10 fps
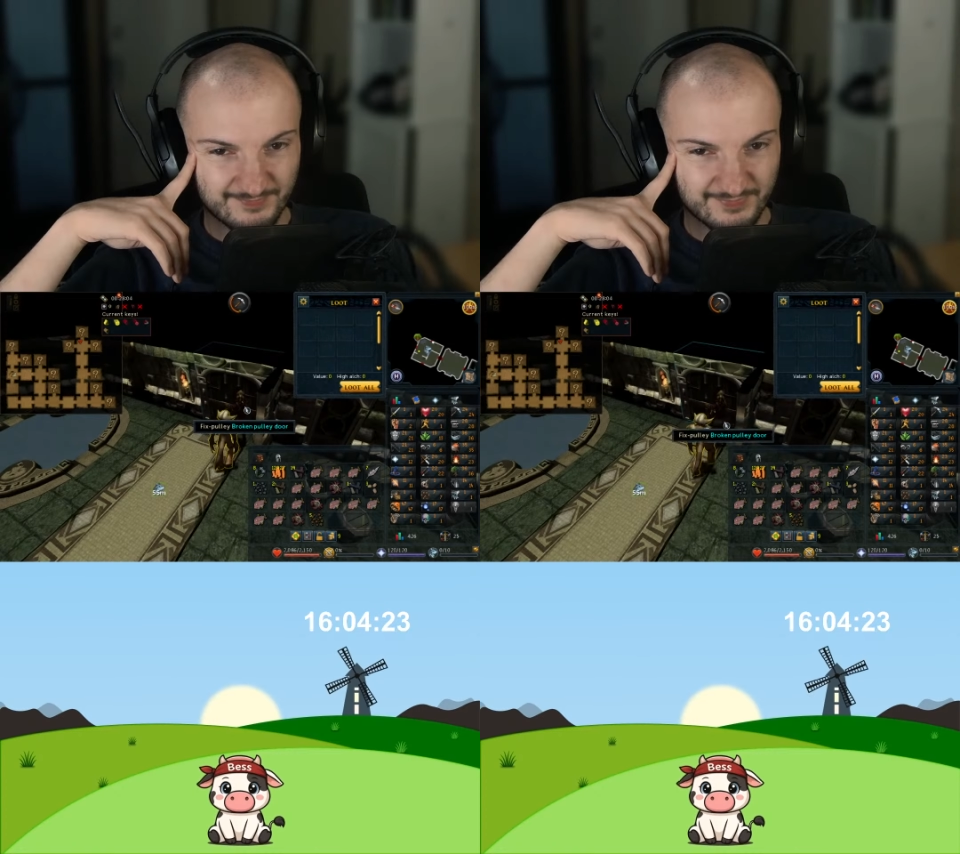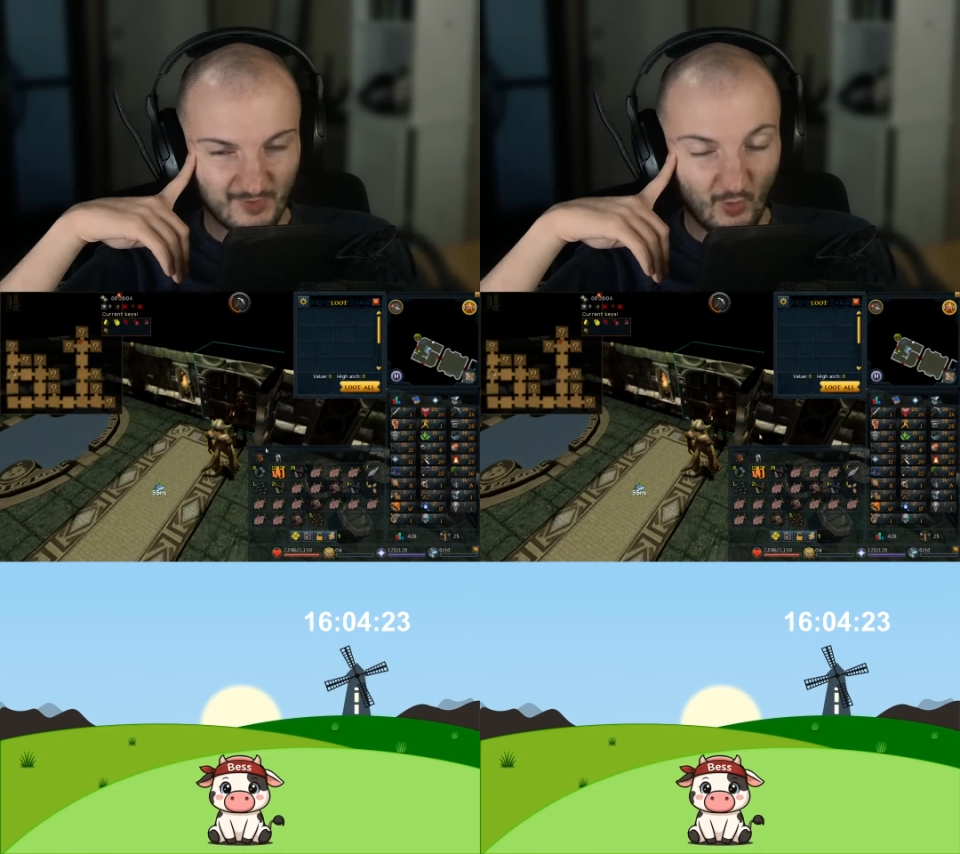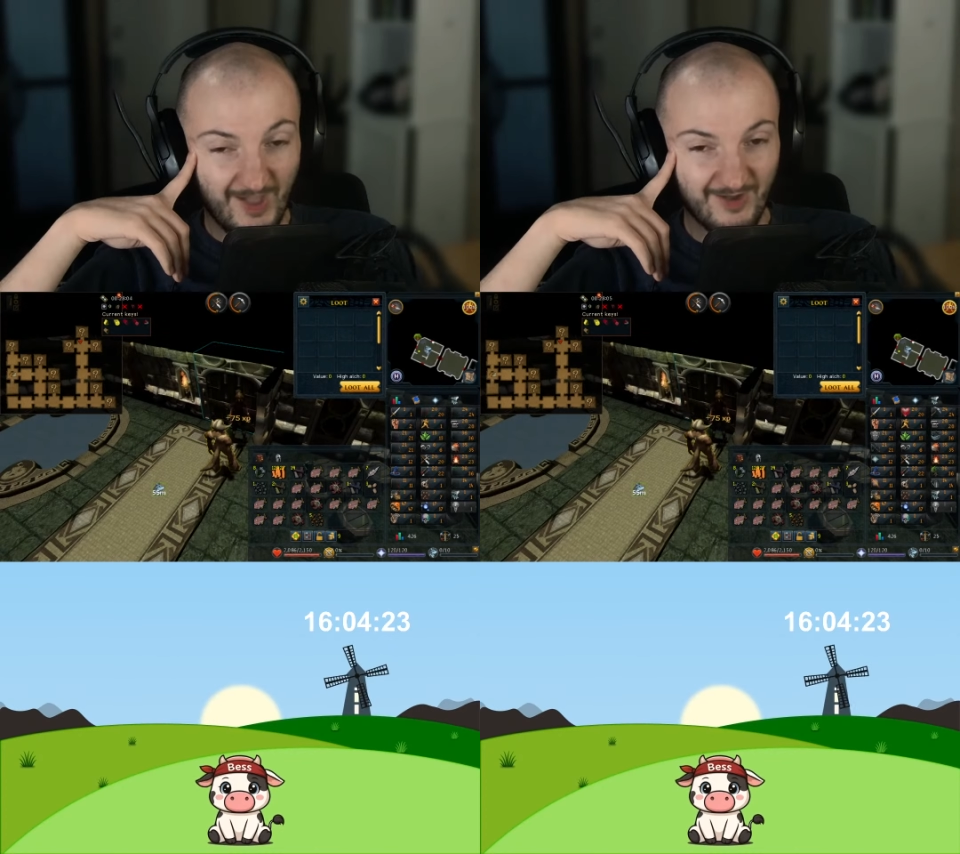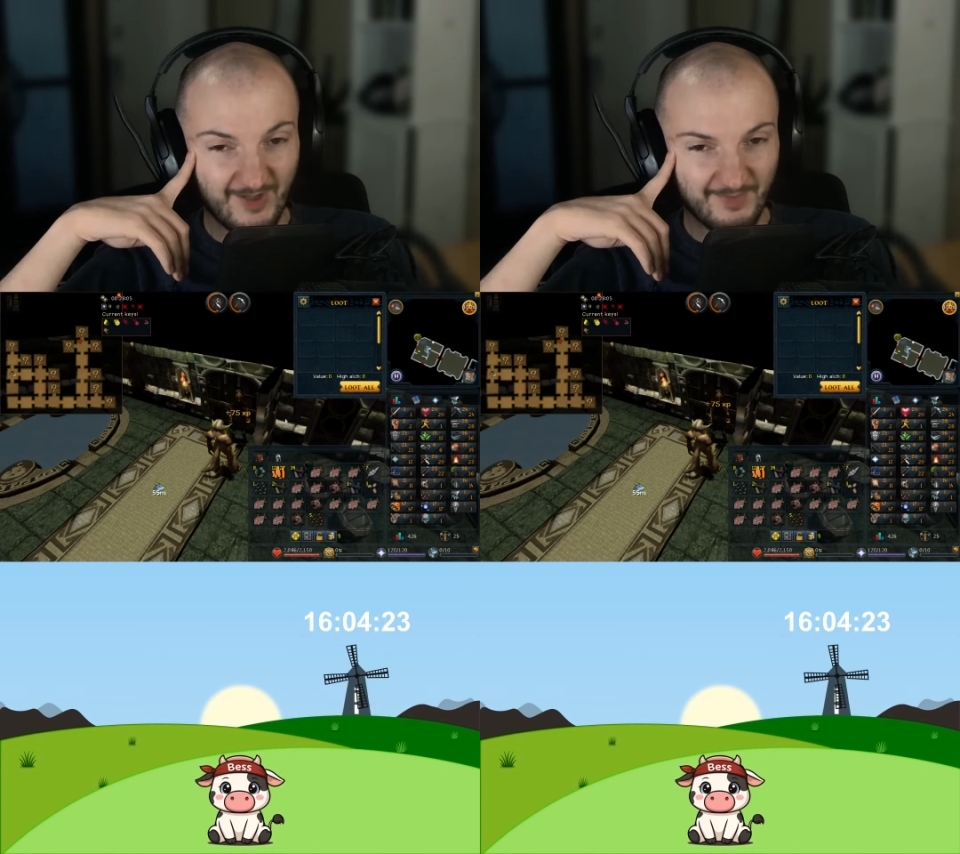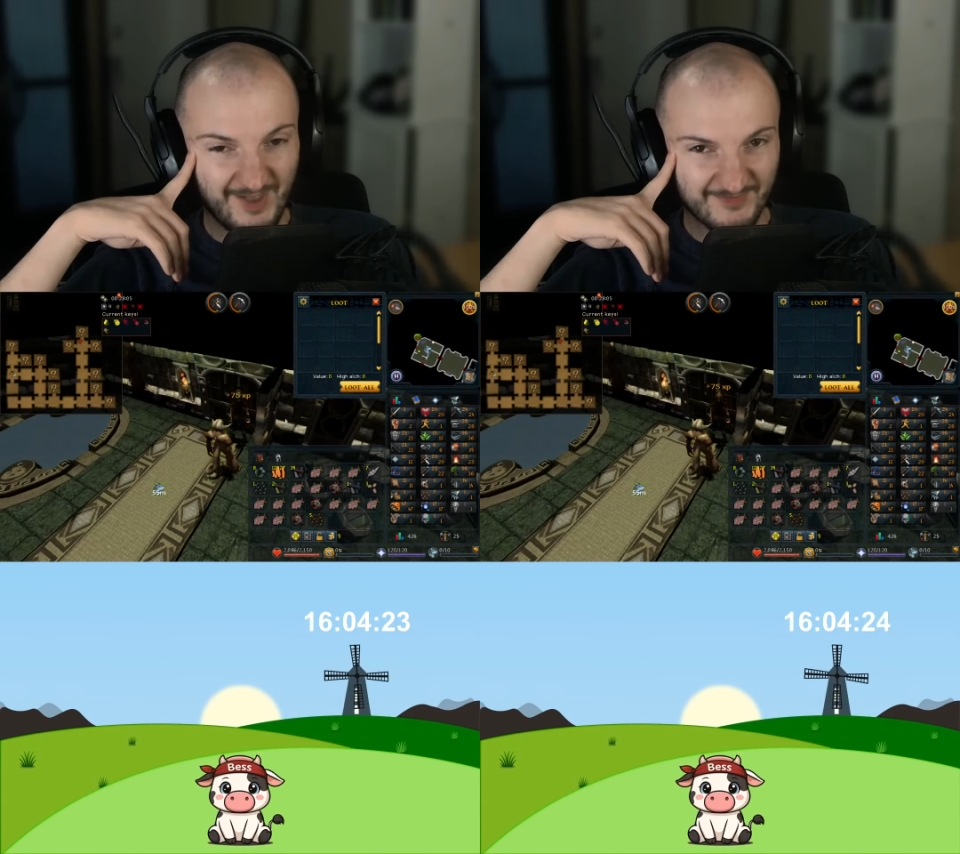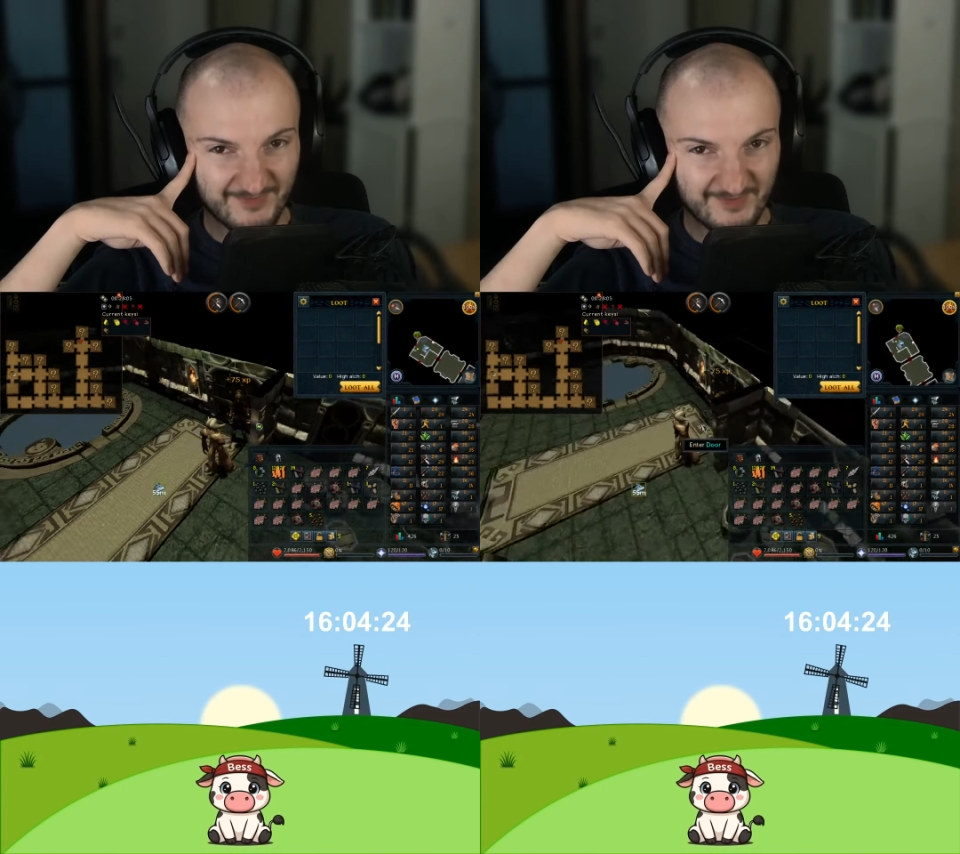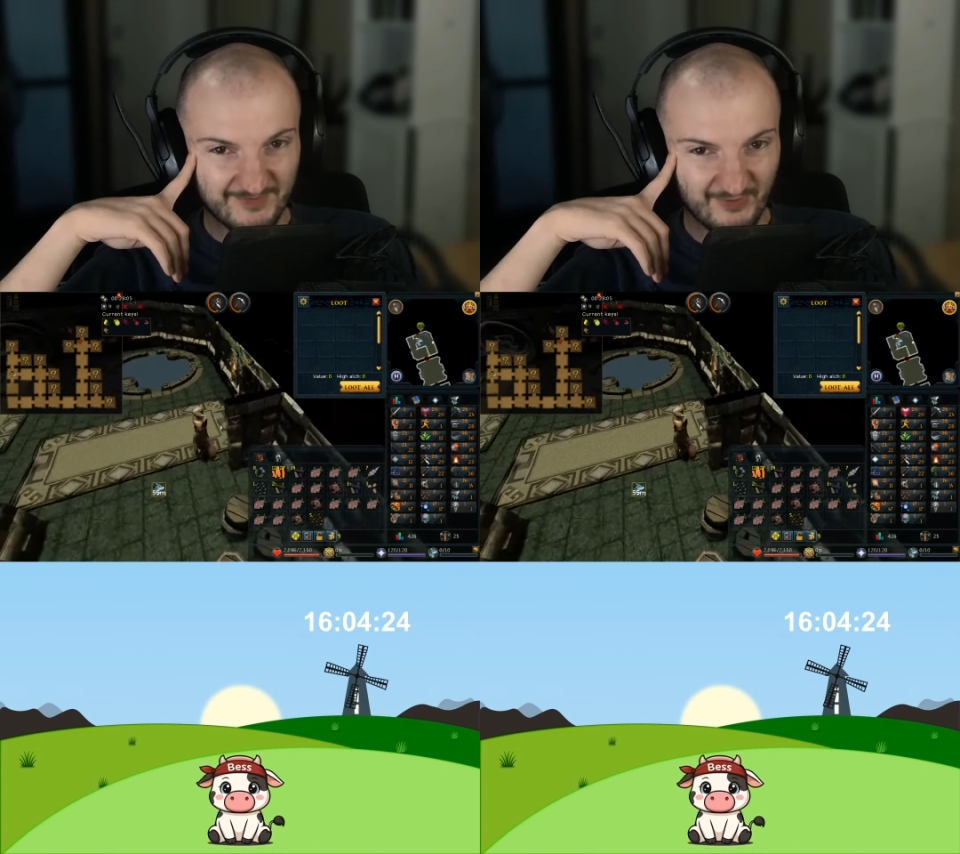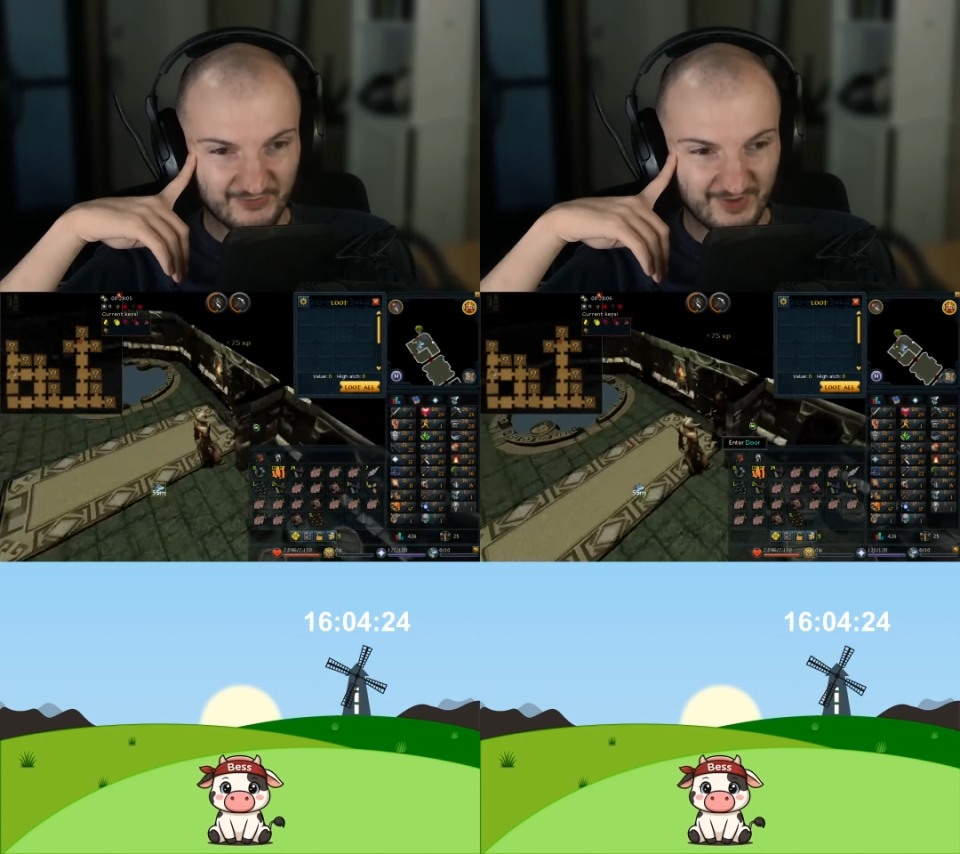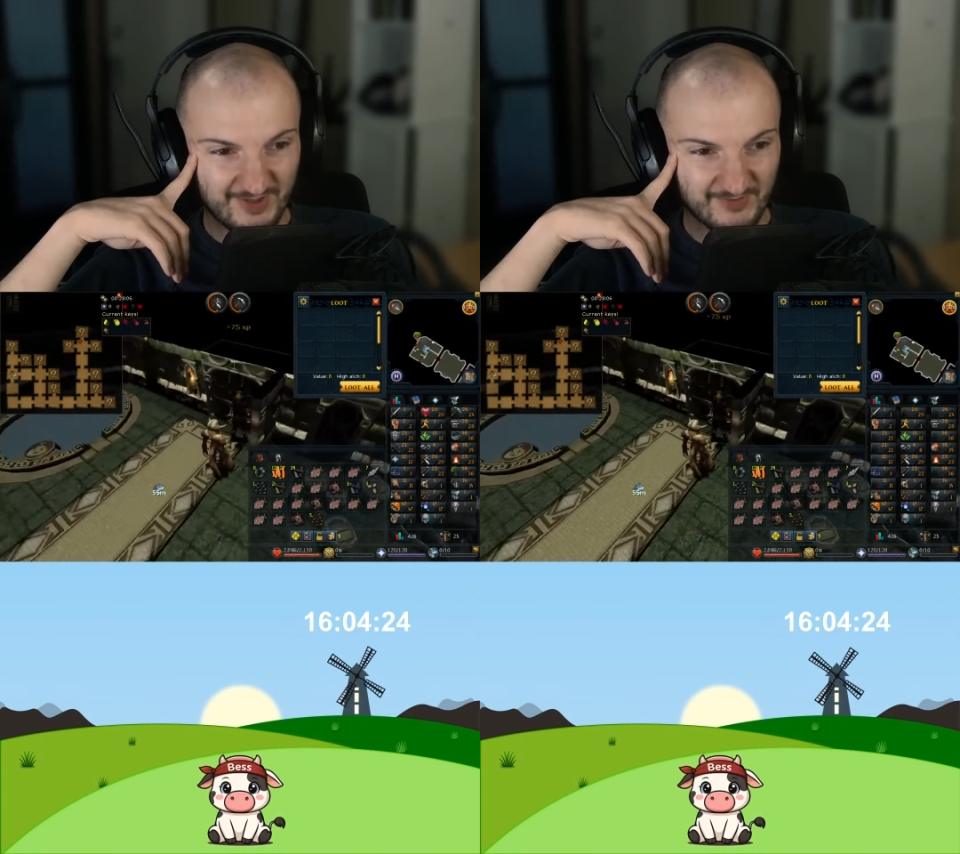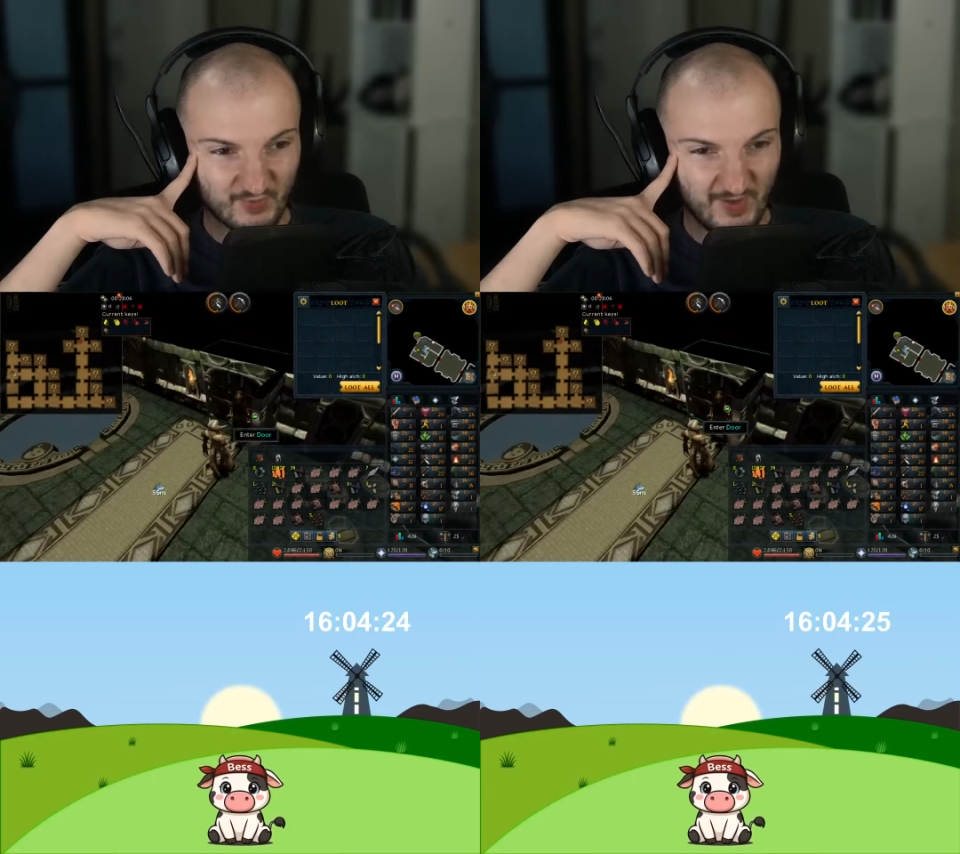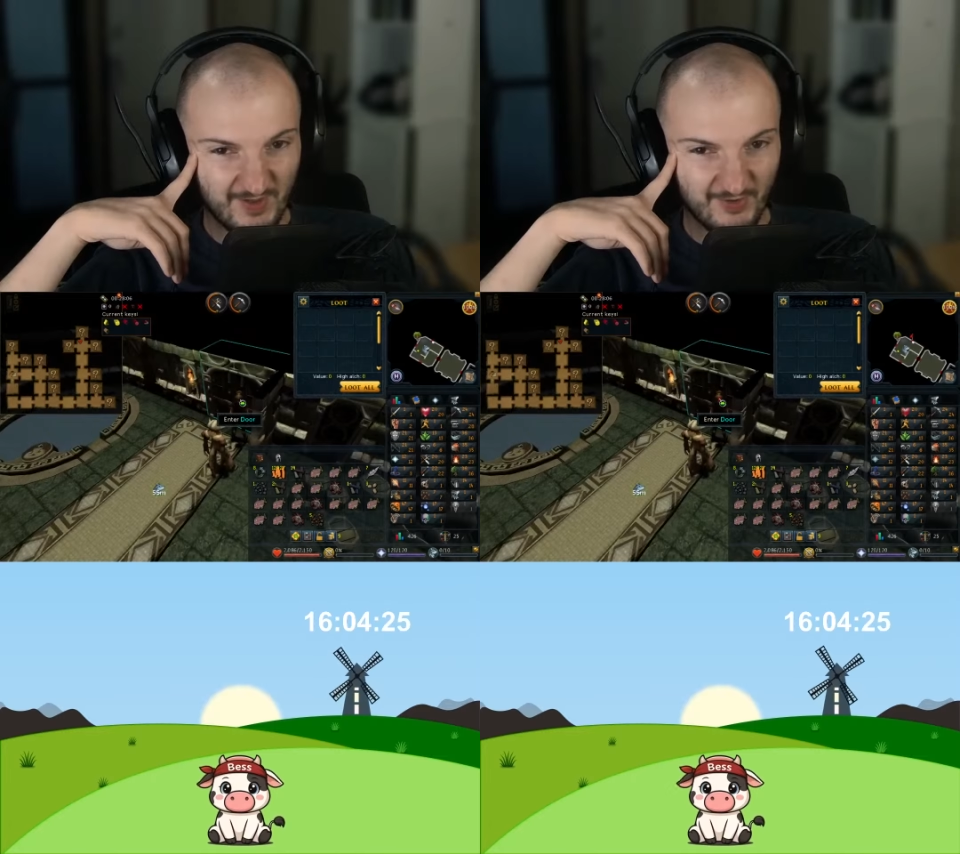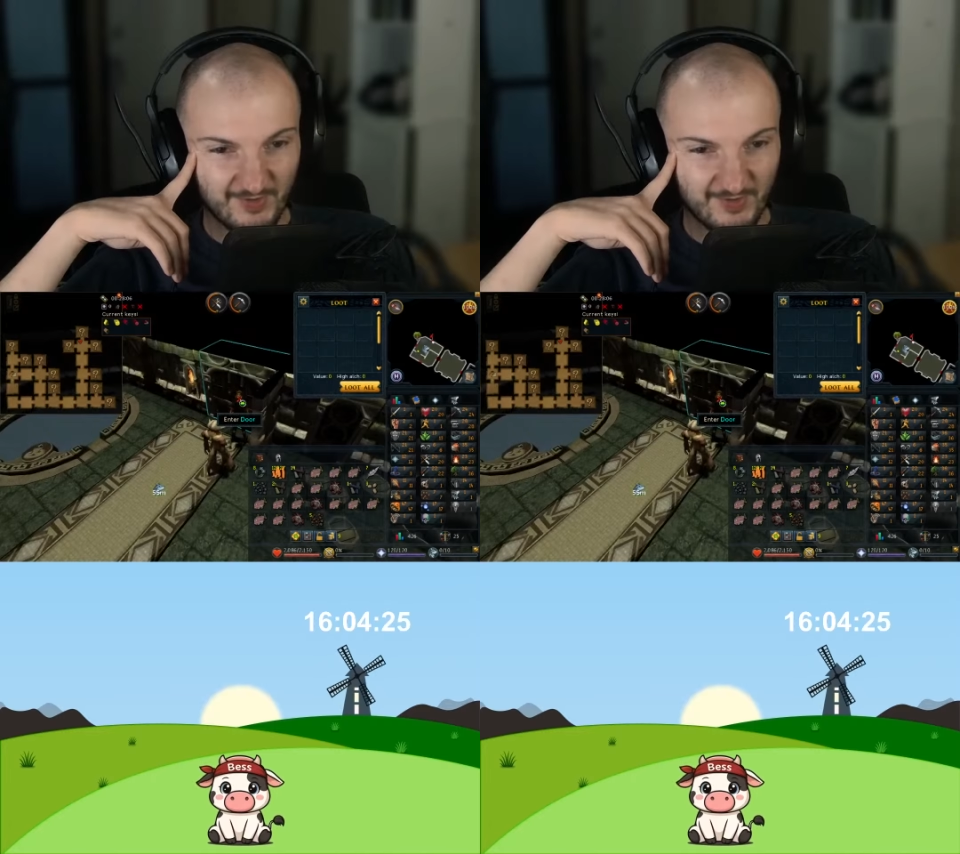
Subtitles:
Wow, I passed this skill check as well?